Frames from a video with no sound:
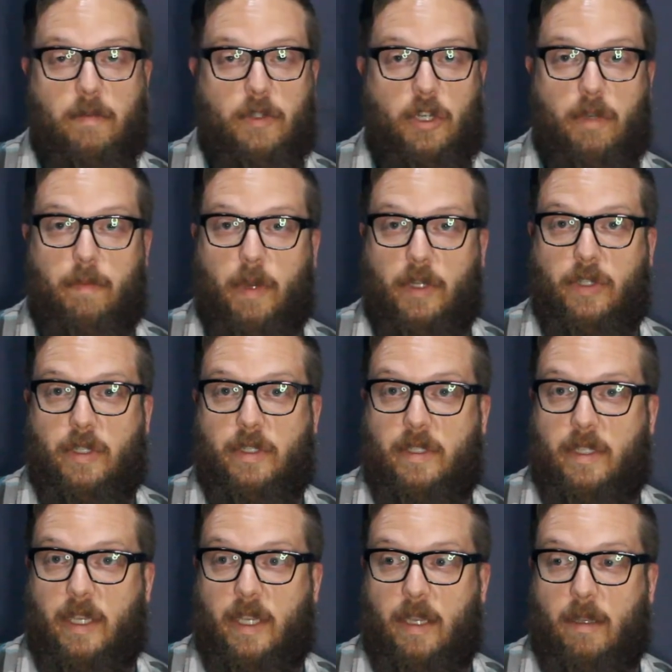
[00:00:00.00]
Good budget
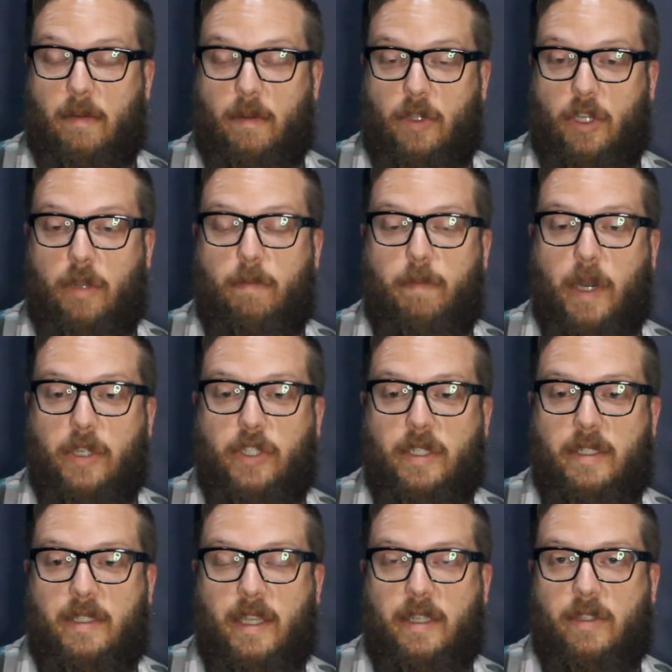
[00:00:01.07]

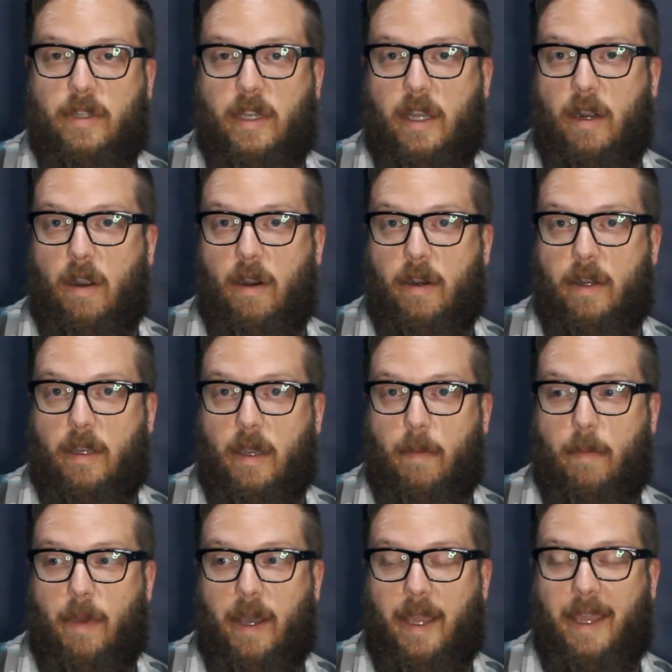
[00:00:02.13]
sticks are kind of hard to
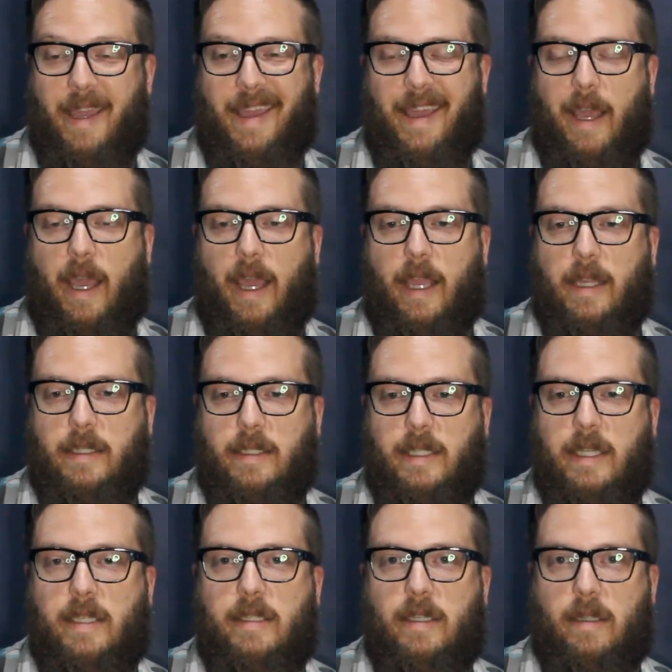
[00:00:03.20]
come by, and
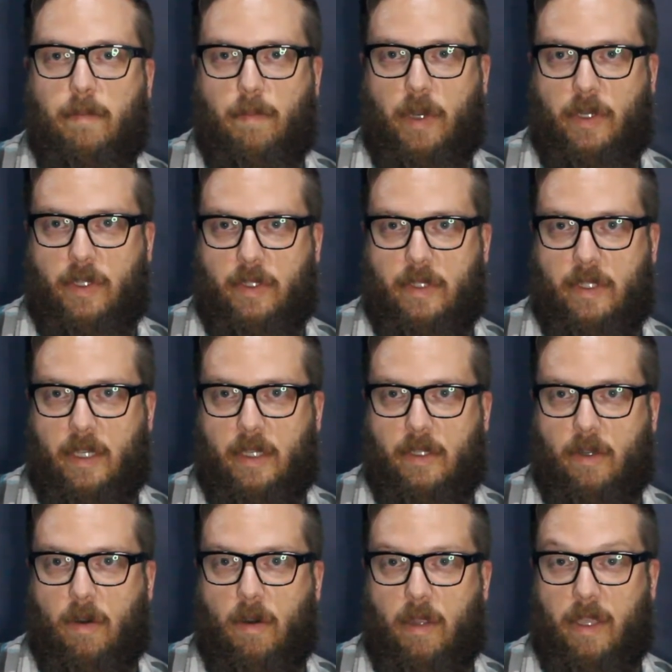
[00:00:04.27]
decent budget sticks
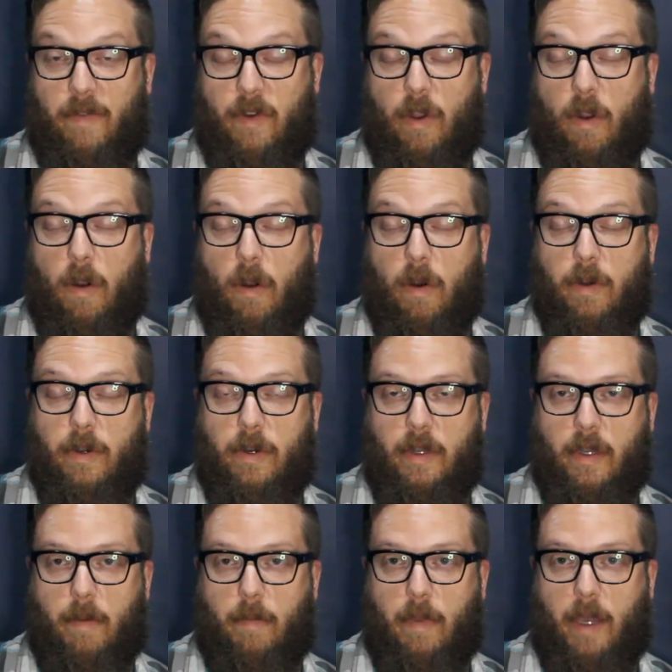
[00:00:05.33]
are even harder to
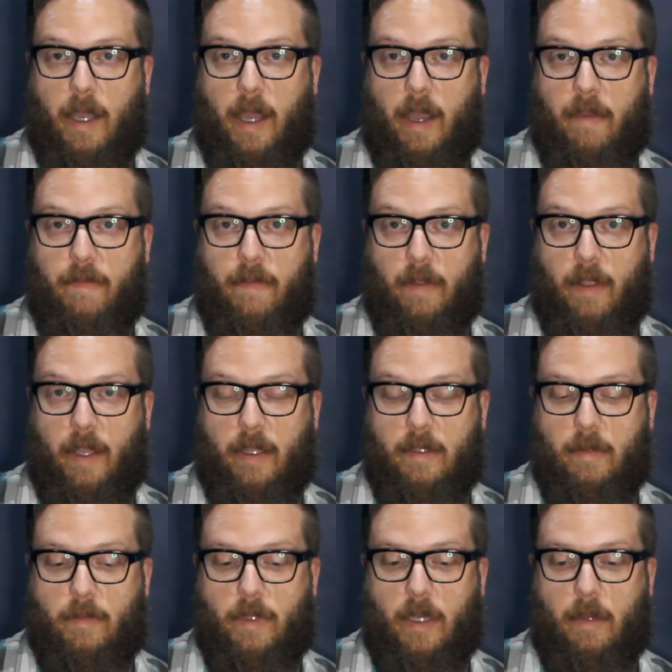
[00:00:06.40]
come by, I feel like,
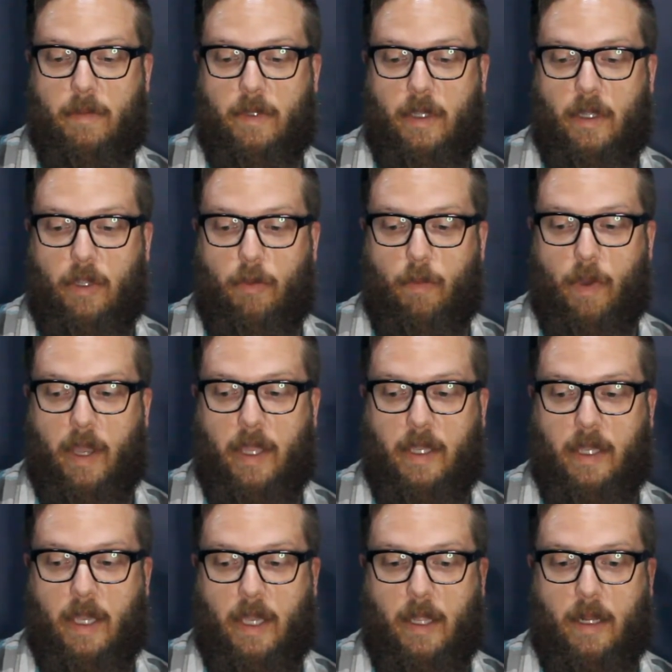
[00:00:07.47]
sometimes. And you
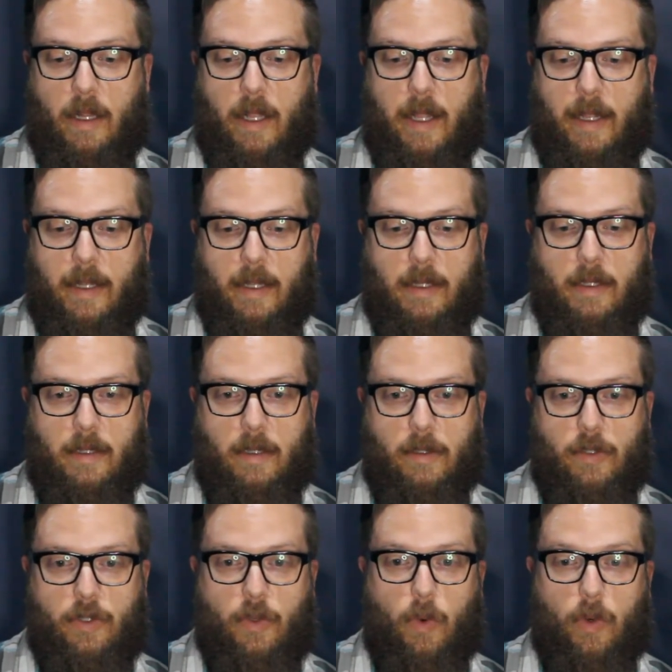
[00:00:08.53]
might get
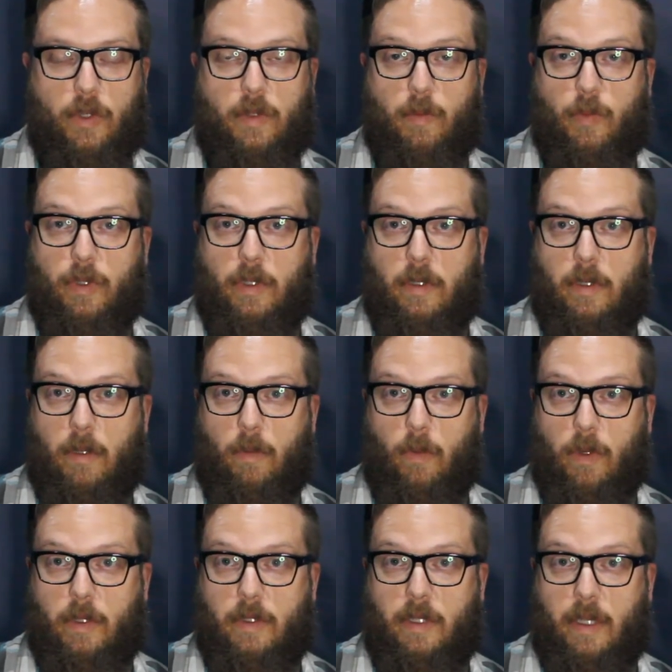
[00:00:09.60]
score some really good
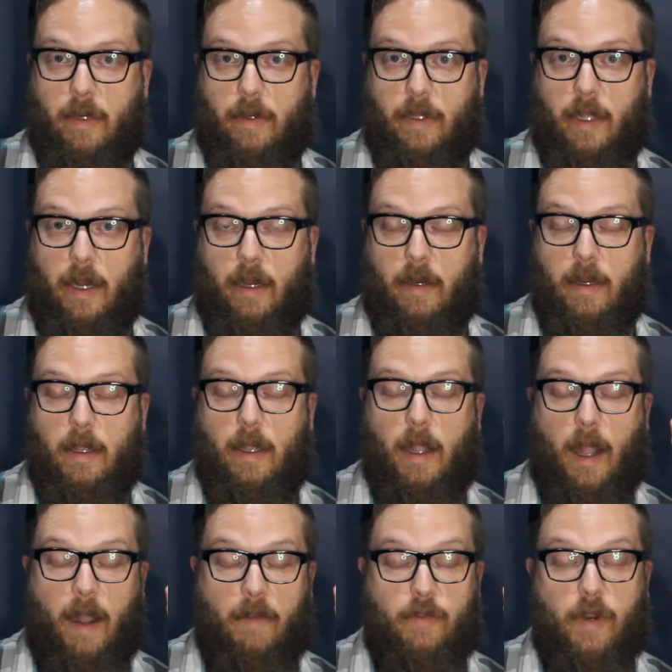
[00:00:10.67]
ones here and there.
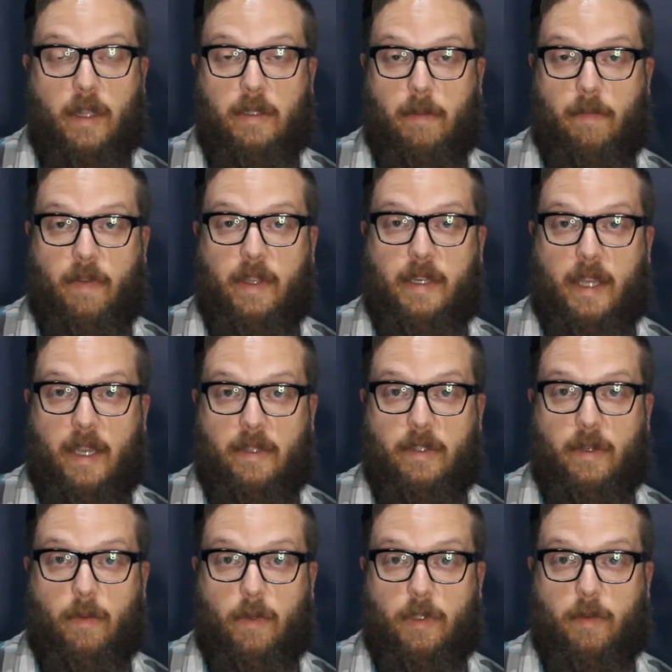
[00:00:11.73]
I've tried some
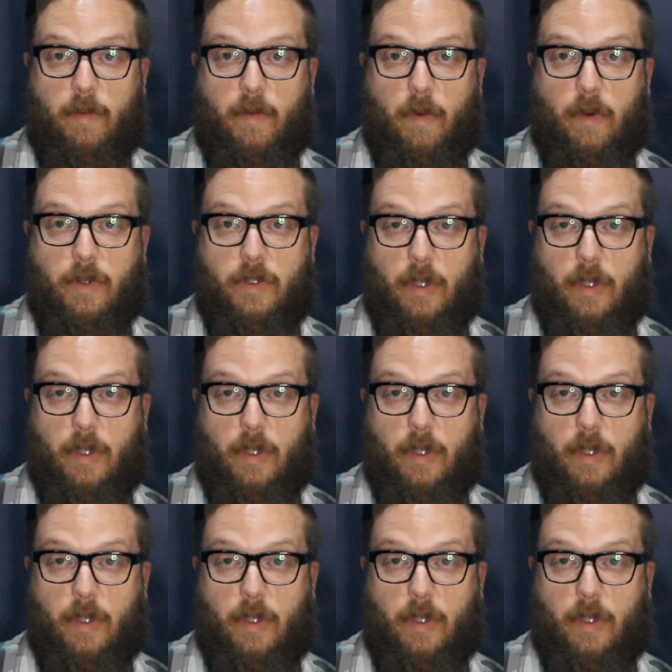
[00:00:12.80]
fantastic ones before.